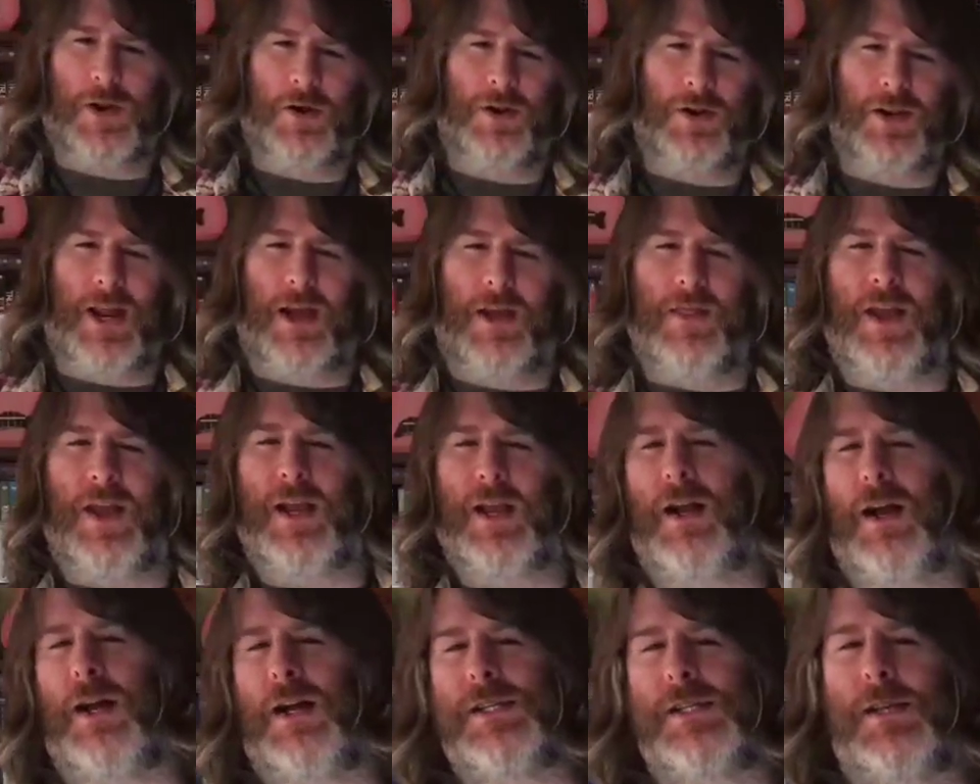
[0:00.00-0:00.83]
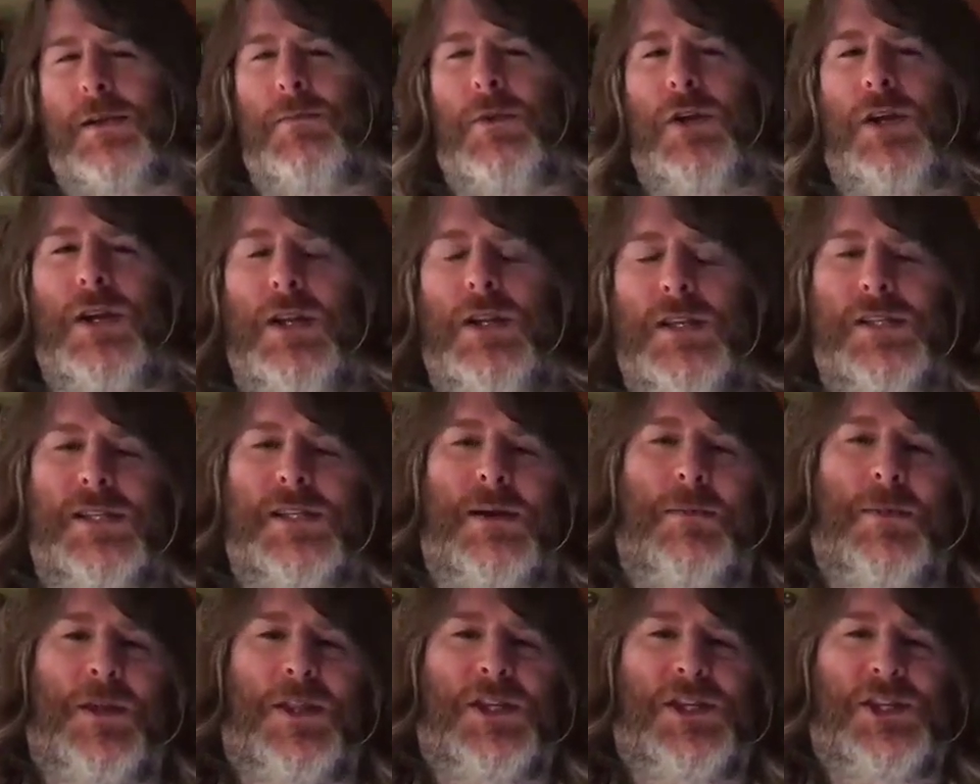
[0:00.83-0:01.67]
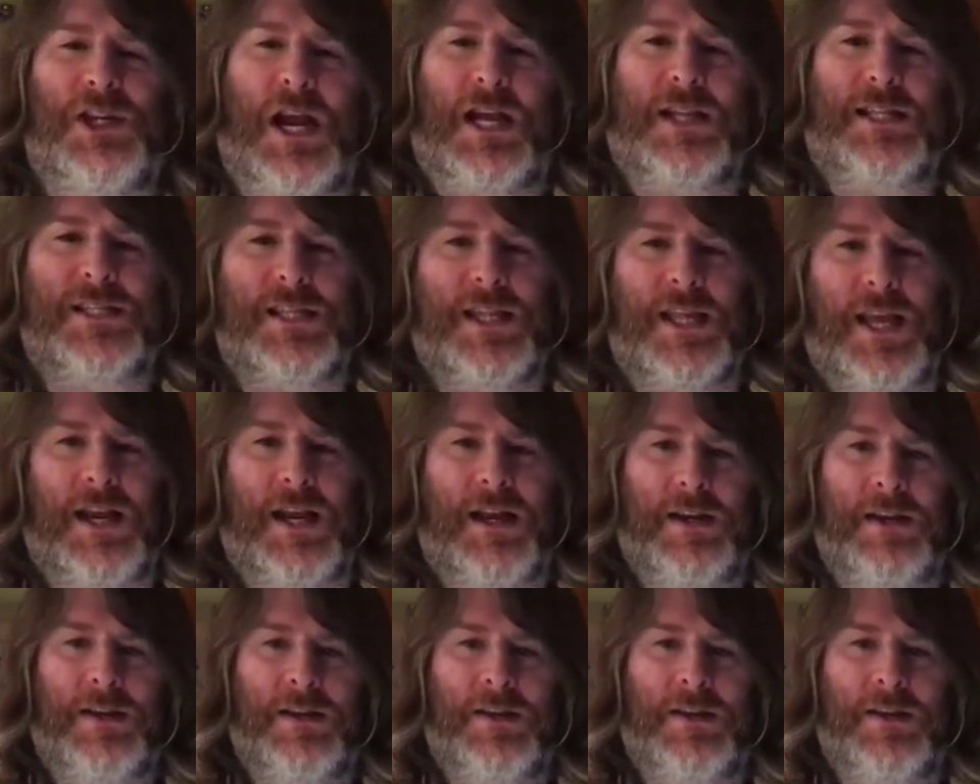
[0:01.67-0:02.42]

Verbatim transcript: on down there, guys. I'm looking at some of the chats there.